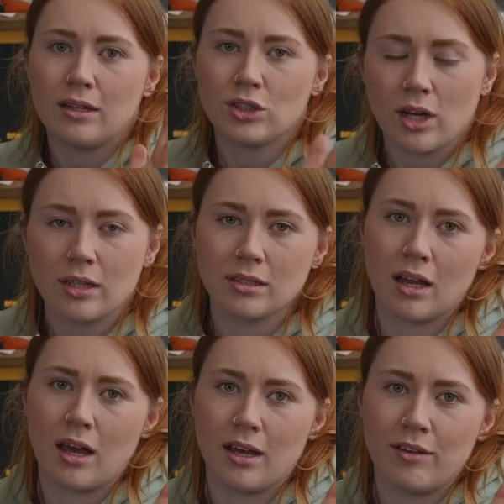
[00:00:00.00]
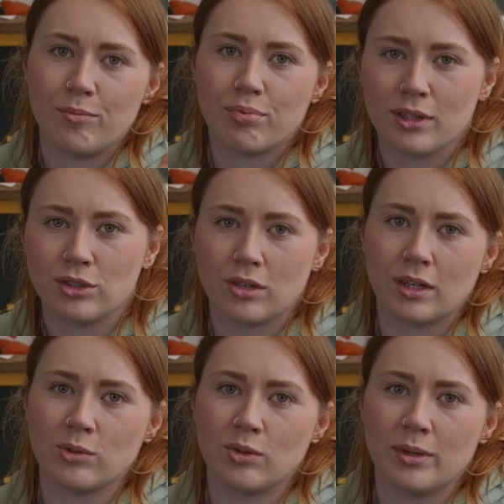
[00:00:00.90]
Giants Live, Britain's
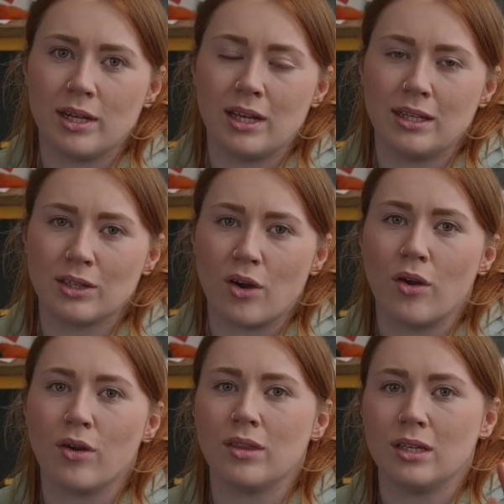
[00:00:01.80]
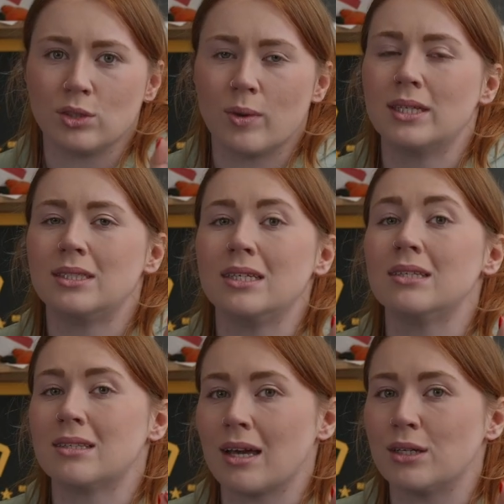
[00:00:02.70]
Strongest Woman is on the
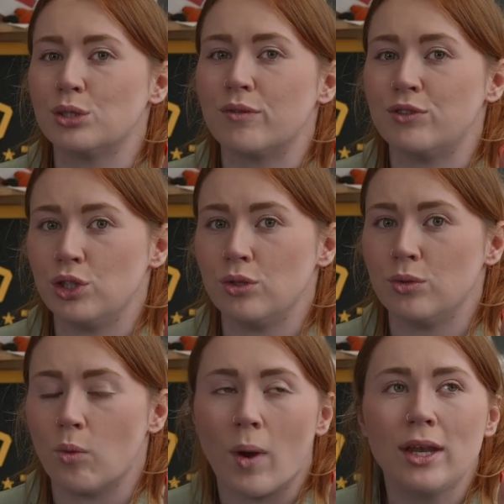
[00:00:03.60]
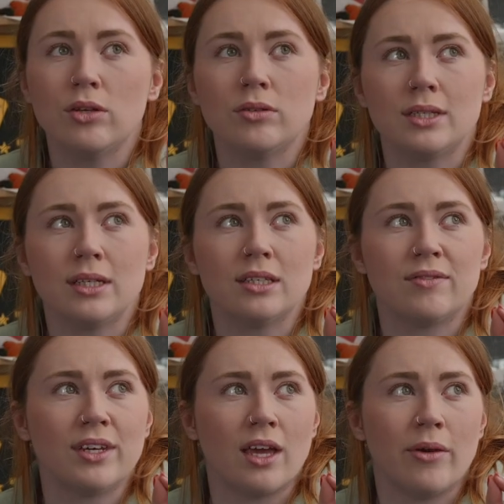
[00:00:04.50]
22nd of June. When you see this
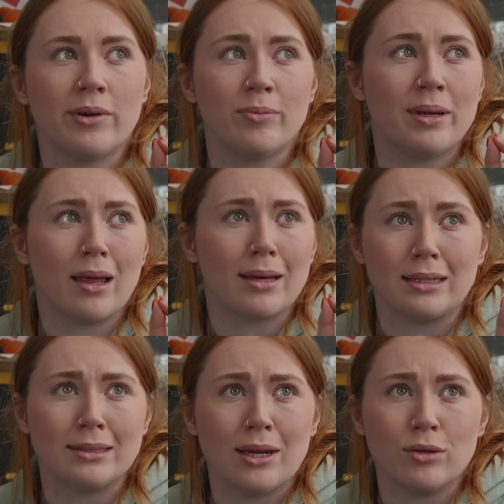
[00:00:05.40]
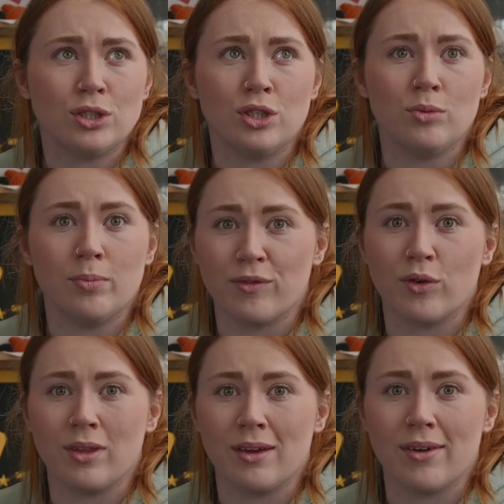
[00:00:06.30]
video, it'll be like a day or two
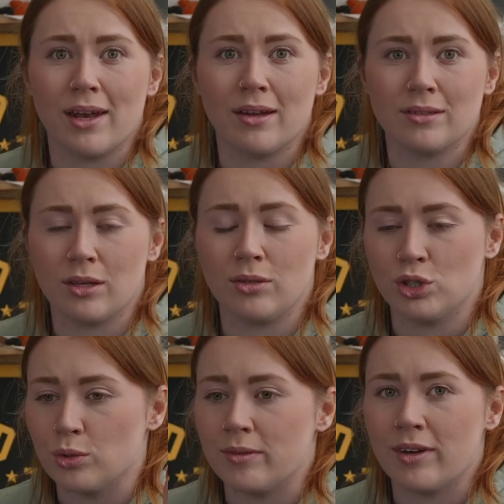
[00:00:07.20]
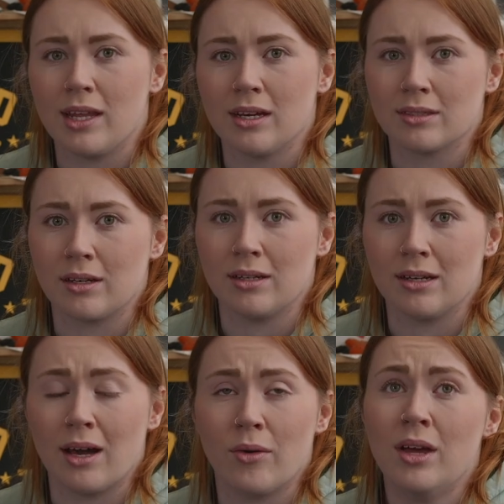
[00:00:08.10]
before the event, so you should be really excited
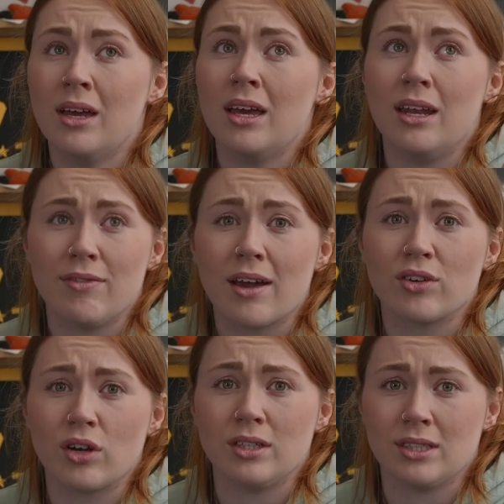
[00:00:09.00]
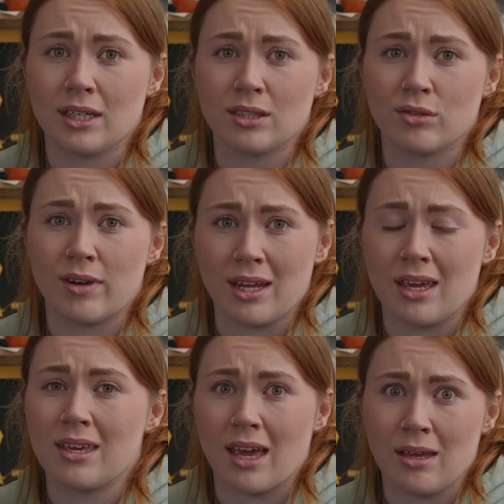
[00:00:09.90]
now. And if you haven't got your tickets
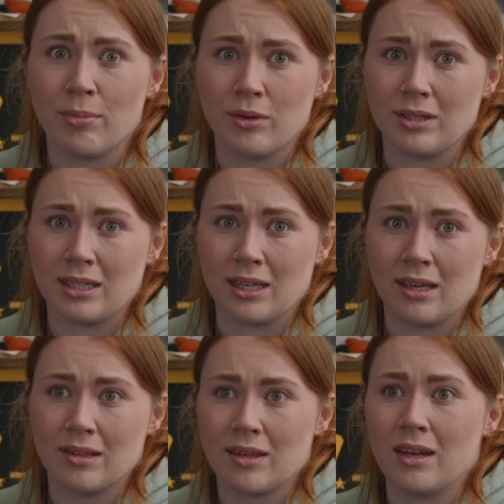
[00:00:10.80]
already, get your bloody tickets.